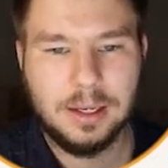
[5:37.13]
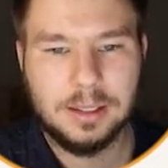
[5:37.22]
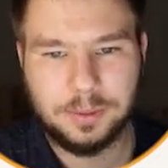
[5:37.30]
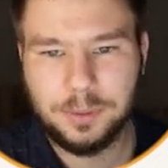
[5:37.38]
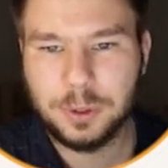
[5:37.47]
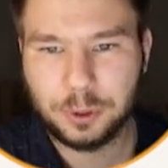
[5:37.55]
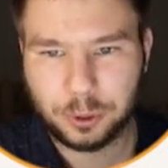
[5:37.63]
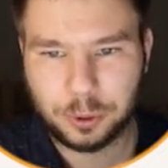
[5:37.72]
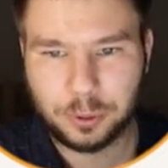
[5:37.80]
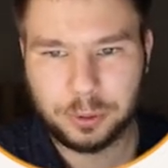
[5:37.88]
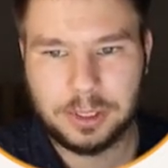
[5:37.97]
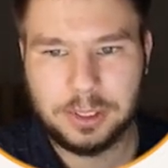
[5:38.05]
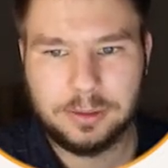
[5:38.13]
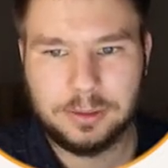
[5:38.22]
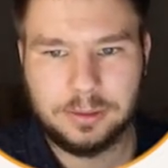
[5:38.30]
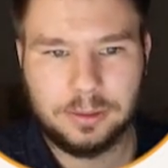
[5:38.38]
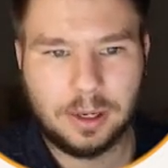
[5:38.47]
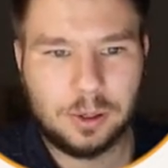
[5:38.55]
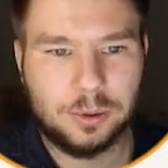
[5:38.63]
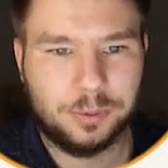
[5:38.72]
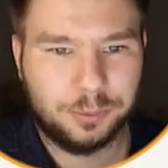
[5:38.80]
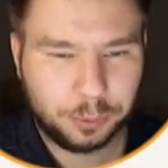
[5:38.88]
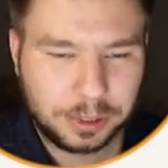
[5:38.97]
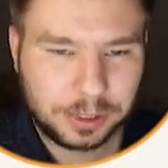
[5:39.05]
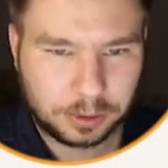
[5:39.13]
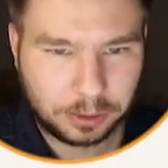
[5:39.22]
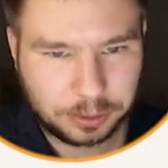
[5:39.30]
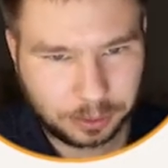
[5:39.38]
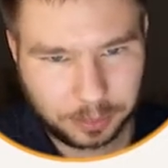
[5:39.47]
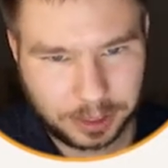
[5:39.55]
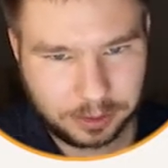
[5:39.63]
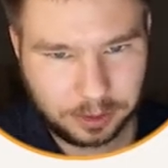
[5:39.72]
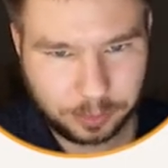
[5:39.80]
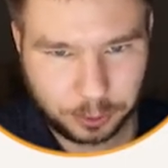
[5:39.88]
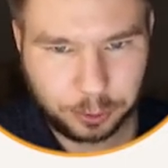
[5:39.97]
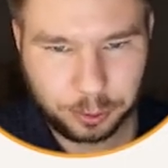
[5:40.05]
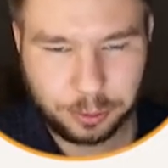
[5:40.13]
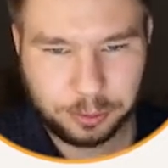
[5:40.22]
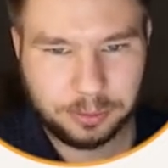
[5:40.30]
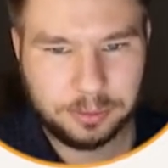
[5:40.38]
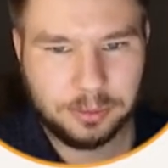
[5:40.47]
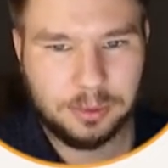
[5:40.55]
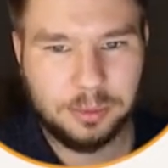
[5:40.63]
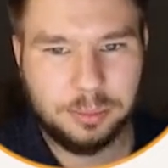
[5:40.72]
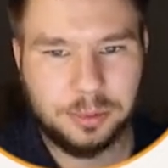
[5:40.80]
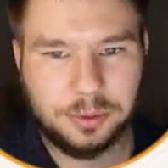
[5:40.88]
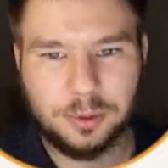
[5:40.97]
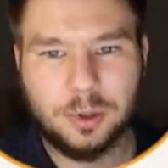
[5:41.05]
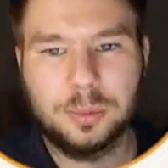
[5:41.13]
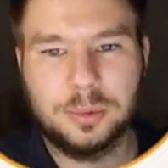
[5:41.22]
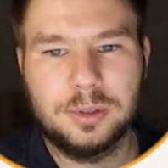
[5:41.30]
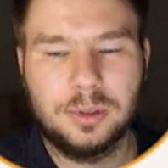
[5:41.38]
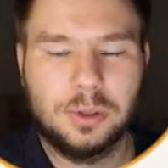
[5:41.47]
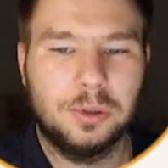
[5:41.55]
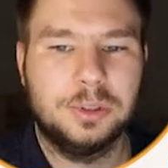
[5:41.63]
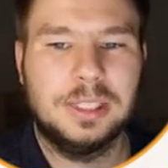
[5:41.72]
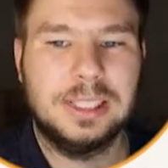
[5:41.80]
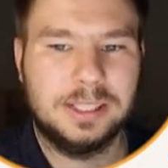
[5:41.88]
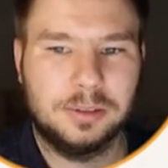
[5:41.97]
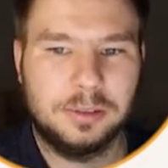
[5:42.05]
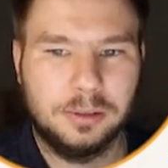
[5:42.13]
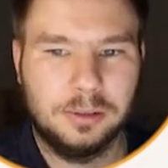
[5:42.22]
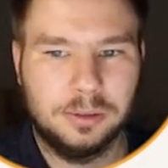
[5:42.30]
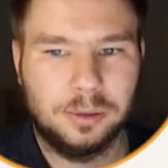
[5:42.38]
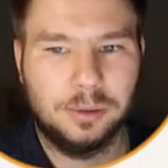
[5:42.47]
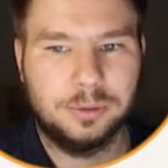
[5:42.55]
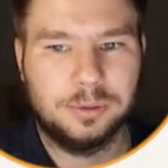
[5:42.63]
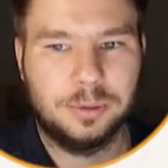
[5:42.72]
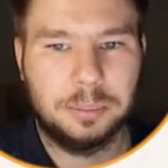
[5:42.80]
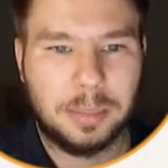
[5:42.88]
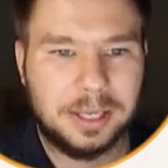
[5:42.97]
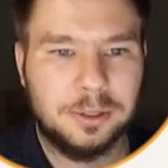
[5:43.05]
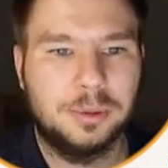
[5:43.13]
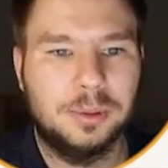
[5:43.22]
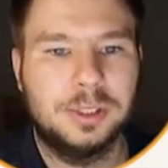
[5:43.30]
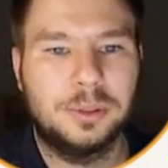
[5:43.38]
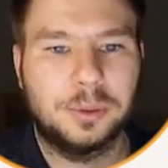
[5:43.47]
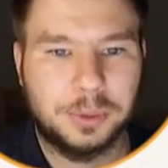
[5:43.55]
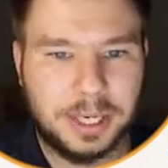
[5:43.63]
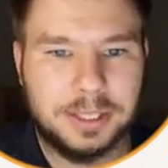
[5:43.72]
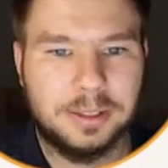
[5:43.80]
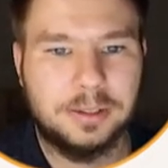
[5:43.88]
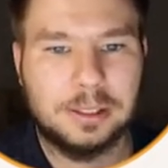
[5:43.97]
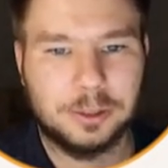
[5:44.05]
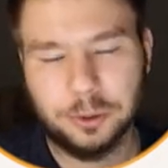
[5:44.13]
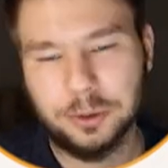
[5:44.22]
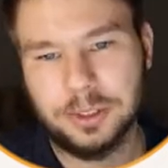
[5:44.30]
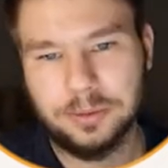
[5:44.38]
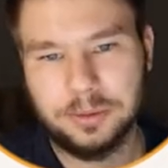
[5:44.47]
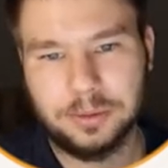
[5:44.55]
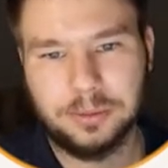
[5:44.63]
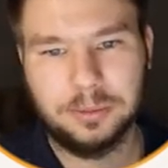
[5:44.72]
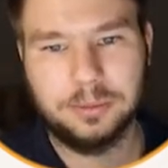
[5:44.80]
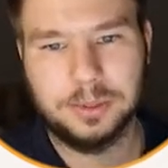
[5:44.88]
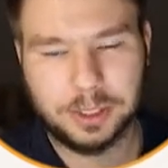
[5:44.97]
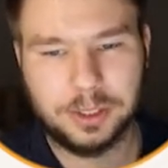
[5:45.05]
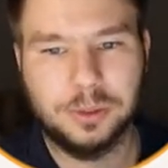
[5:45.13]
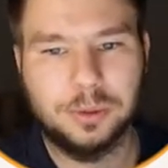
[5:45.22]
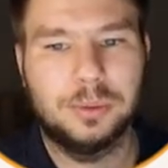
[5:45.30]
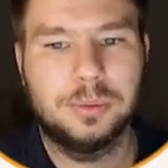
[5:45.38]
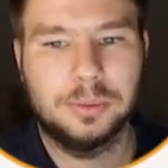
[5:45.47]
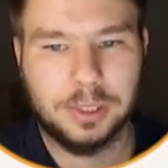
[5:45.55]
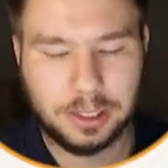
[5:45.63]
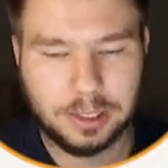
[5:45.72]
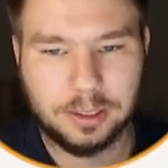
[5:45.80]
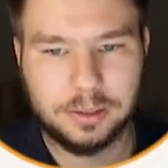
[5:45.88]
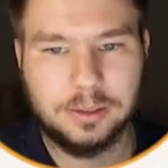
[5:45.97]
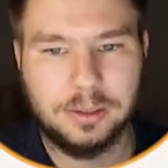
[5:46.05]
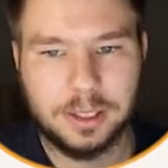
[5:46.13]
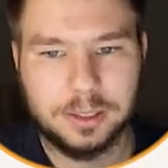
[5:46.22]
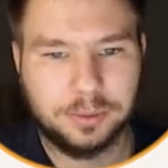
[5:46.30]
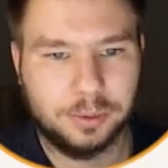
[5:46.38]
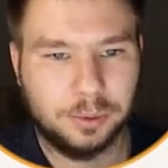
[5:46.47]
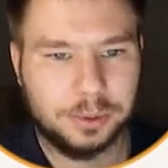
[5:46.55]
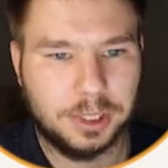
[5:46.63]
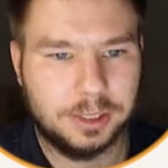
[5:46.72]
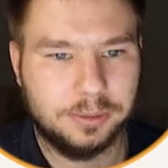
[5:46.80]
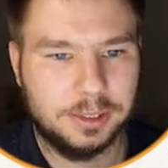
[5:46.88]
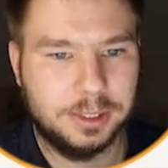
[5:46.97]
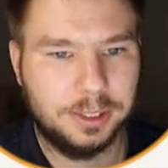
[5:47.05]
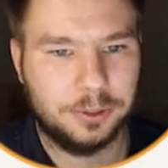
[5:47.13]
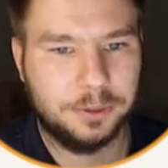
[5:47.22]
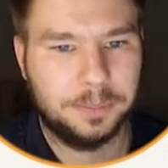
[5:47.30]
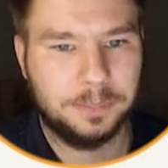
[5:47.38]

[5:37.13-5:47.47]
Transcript: The figure shows that our fully automated approach performs on the level of manually curated alternatives, DQ and TensorFlow data validation.